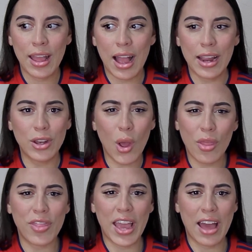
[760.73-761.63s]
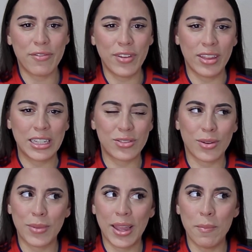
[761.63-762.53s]
I know that they had feelings for
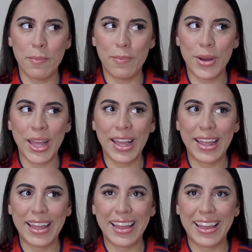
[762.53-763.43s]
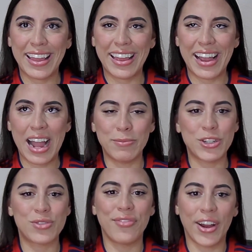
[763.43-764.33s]
me, but I'm
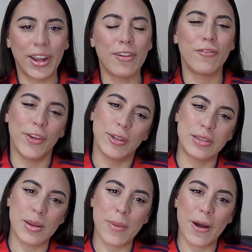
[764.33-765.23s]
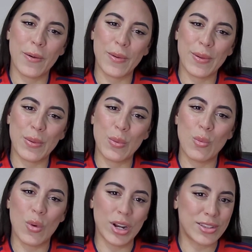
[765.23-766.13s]
just very confused about
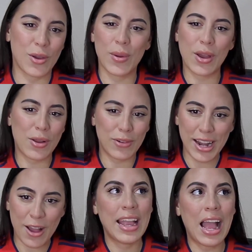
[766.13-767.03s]
what is going on right now.